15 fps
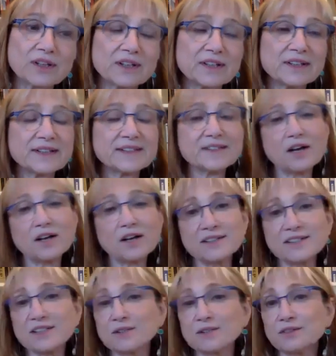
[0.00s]
is
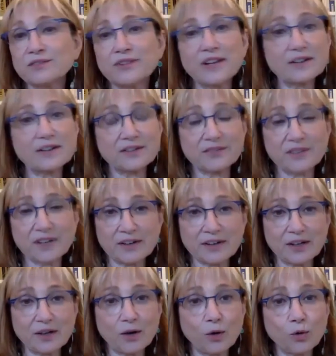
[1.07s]
also a very,
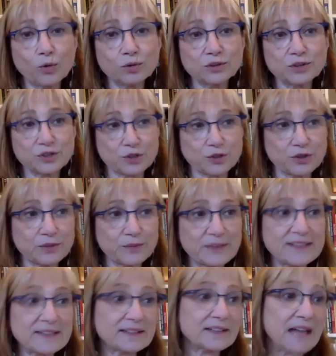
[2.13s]
very old term.
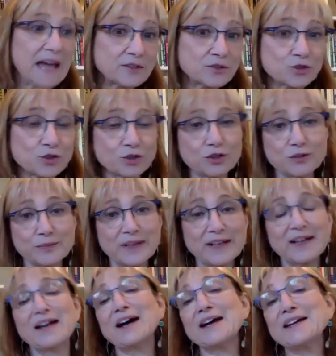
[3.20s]
It's a Latin term,
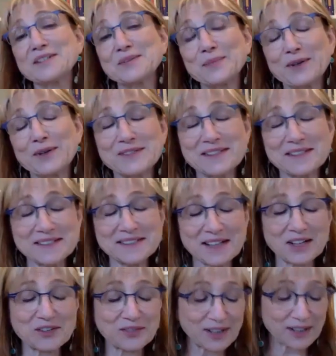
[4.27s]
I suppose, instead
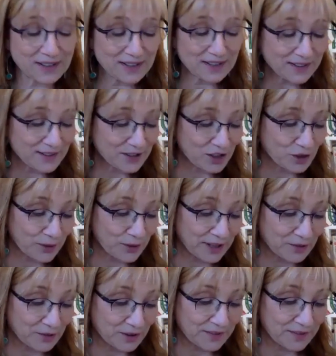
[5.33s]
of the Greek
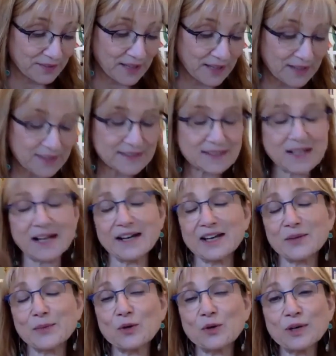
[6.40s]
one that it's Gaia.
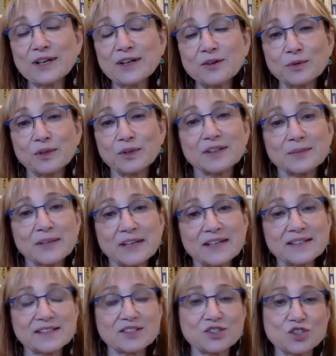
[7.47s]
But what it really
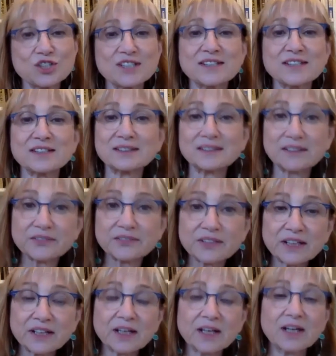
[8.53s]
means is just the
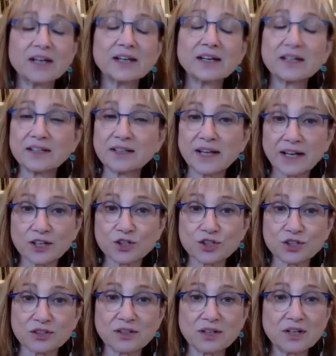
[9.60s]
living
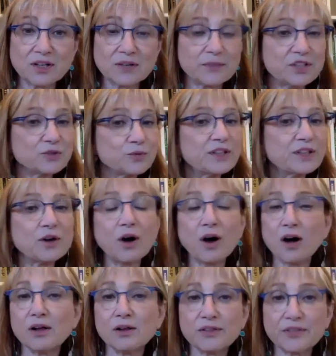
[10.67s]
connection between
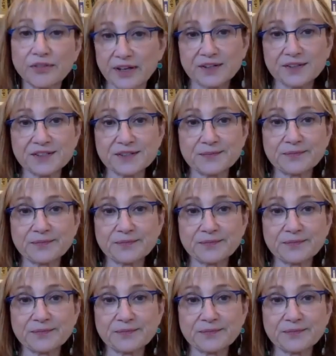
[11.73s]
all things